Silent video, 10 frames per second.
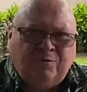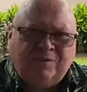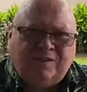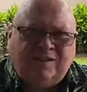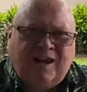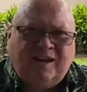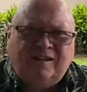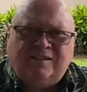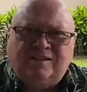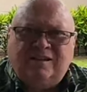
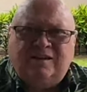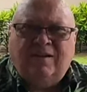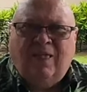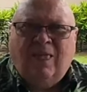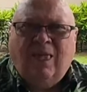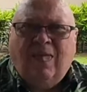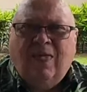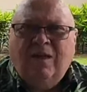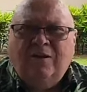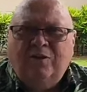states, and
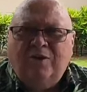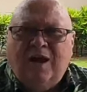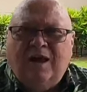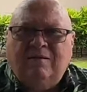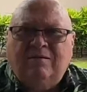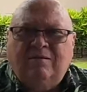you got